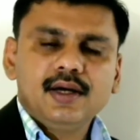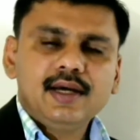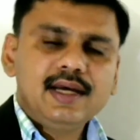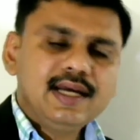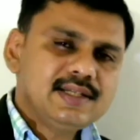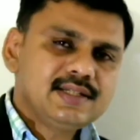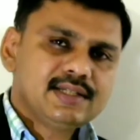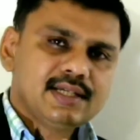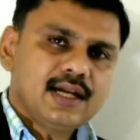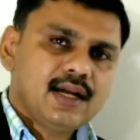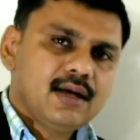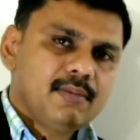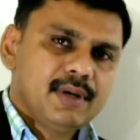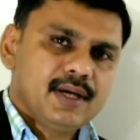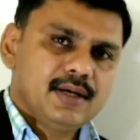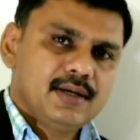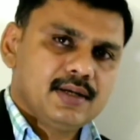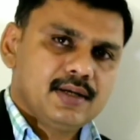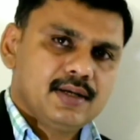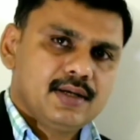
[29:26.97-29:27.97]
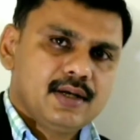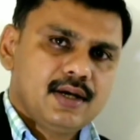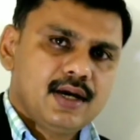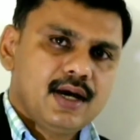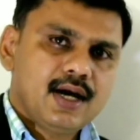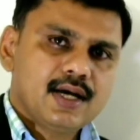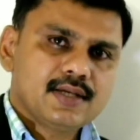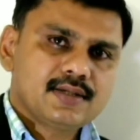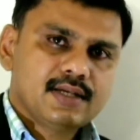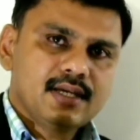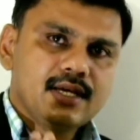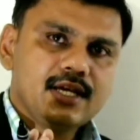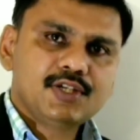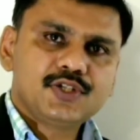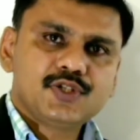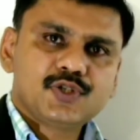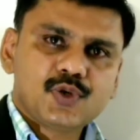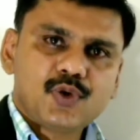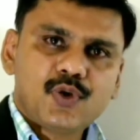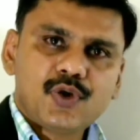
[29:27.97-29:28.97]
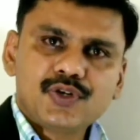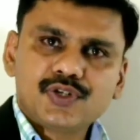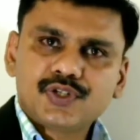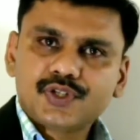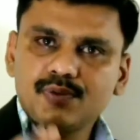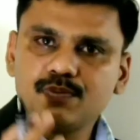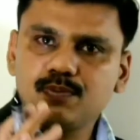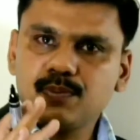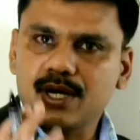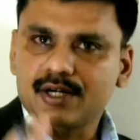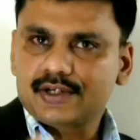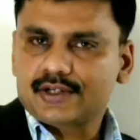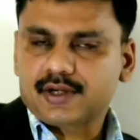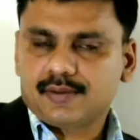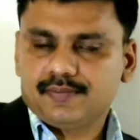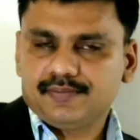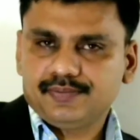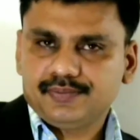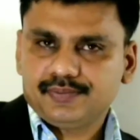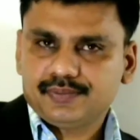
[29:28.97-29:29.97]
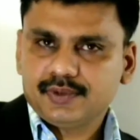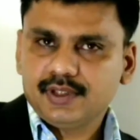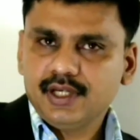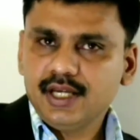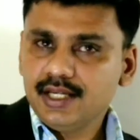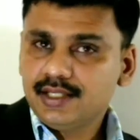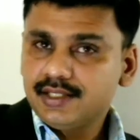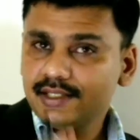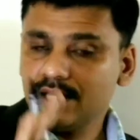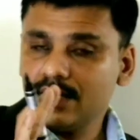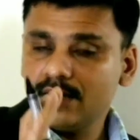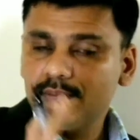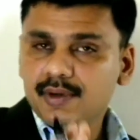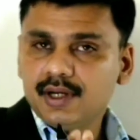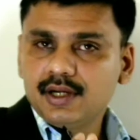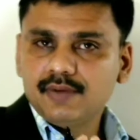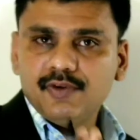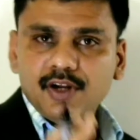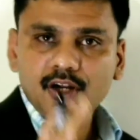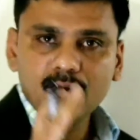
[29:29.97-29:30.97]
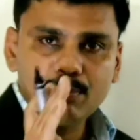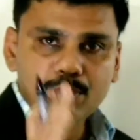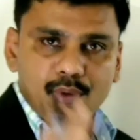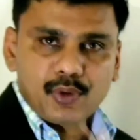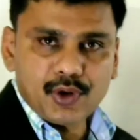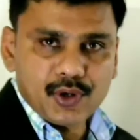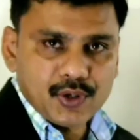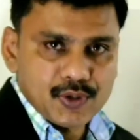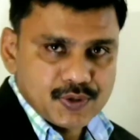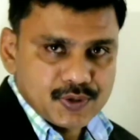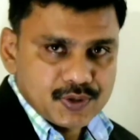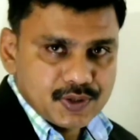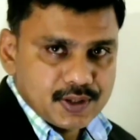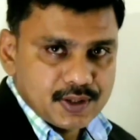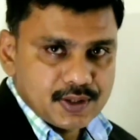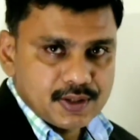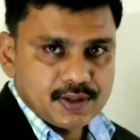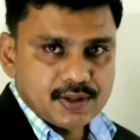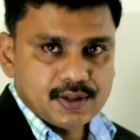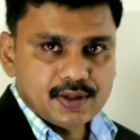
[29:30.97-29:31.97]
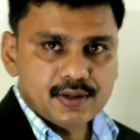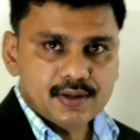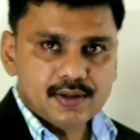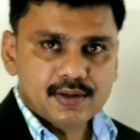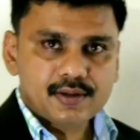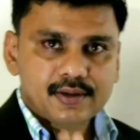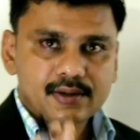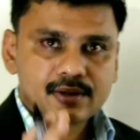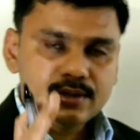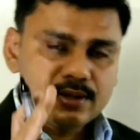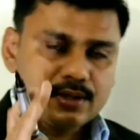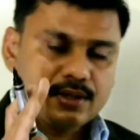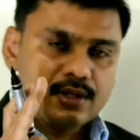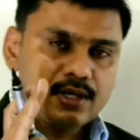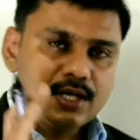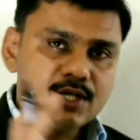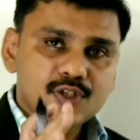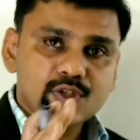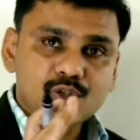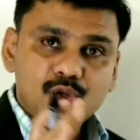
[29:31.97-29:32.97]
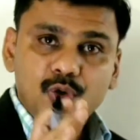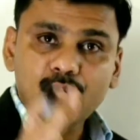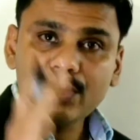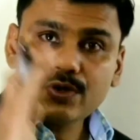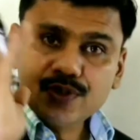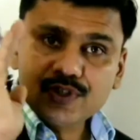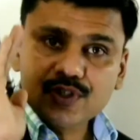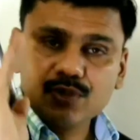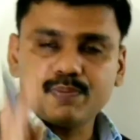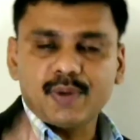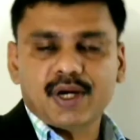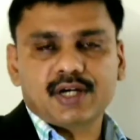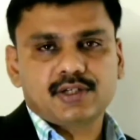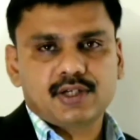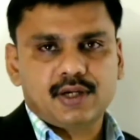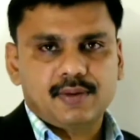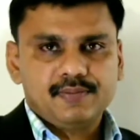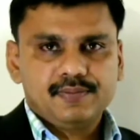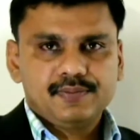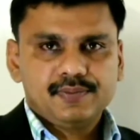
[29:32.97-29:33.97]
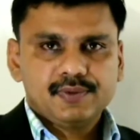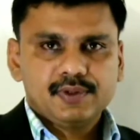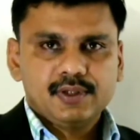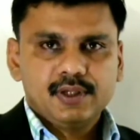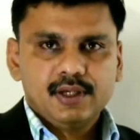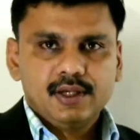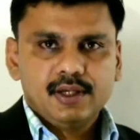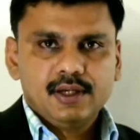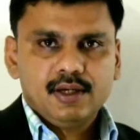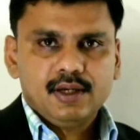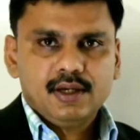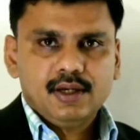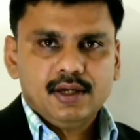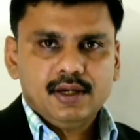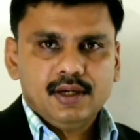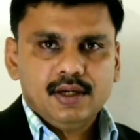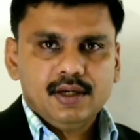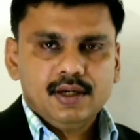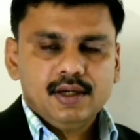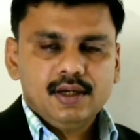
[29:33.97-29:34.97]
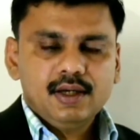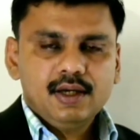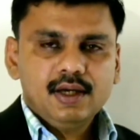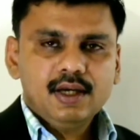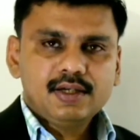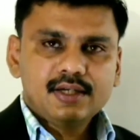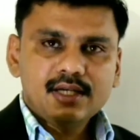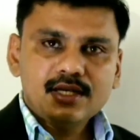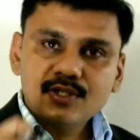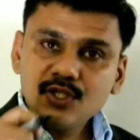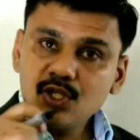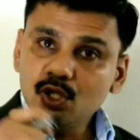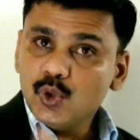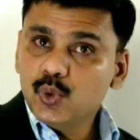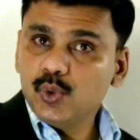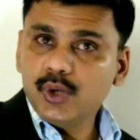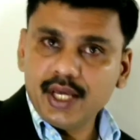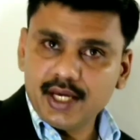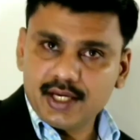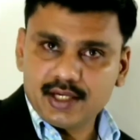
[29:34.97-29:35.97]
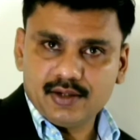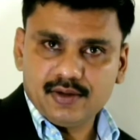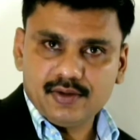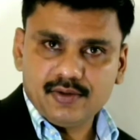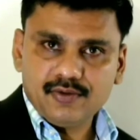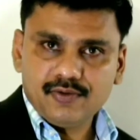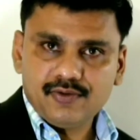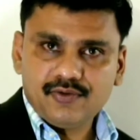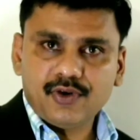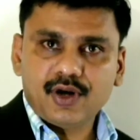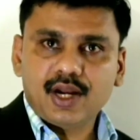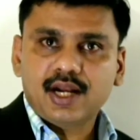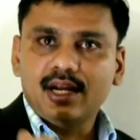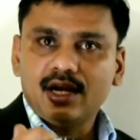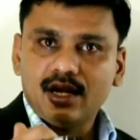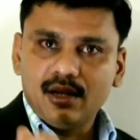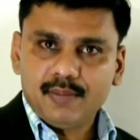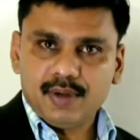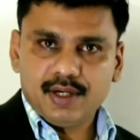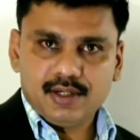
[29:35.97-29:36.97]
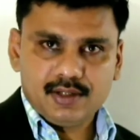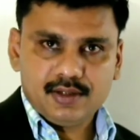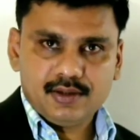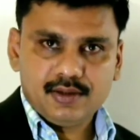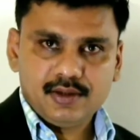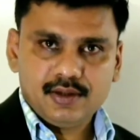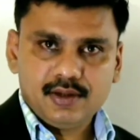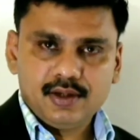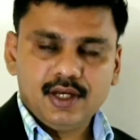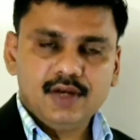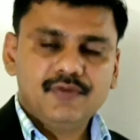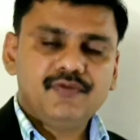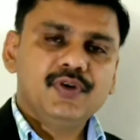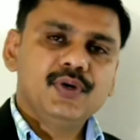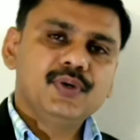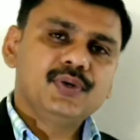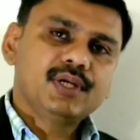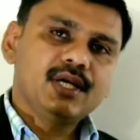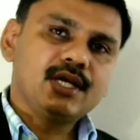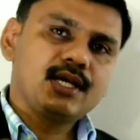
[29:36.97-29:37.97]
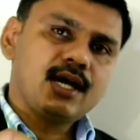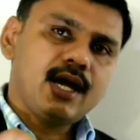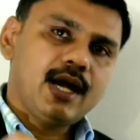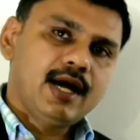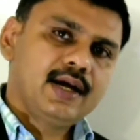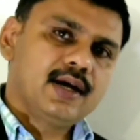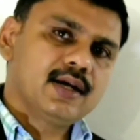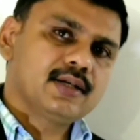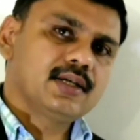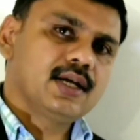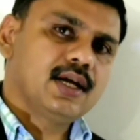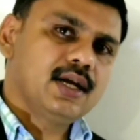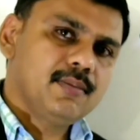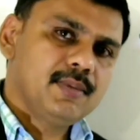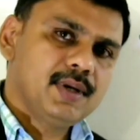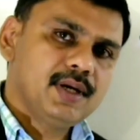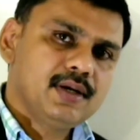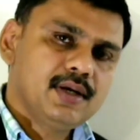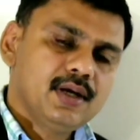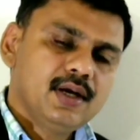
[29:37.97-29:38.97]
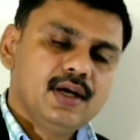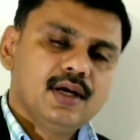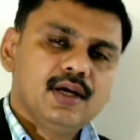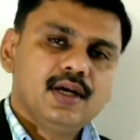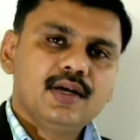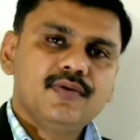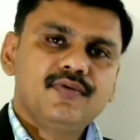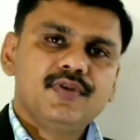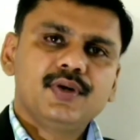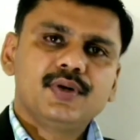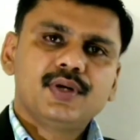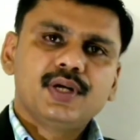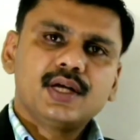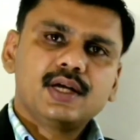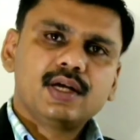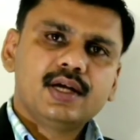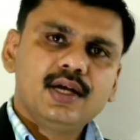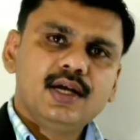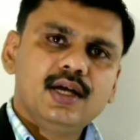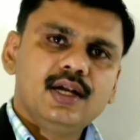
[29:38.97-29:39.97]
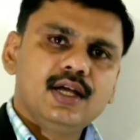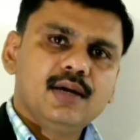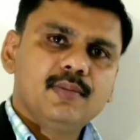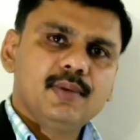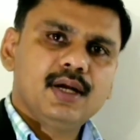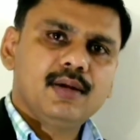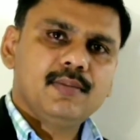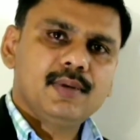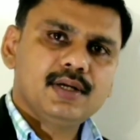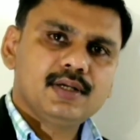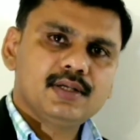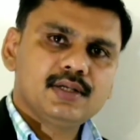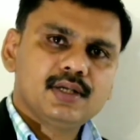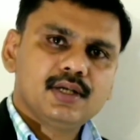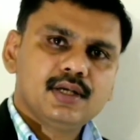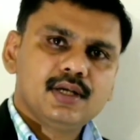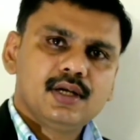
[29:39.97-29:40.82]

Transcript: Each element has its own spectrum. Each element will produce its own spectrum. It is unique for an element. If you take hydrogen element, if you take helium element,